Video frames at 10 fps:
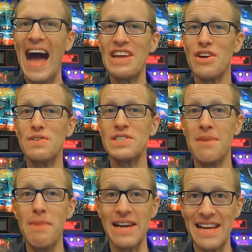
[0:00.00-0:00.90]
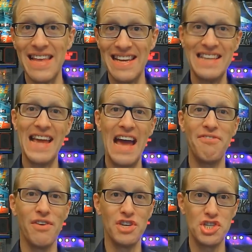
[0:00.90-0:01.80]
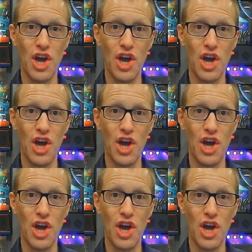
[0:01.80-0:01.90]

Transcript: I know somebody they need to have on the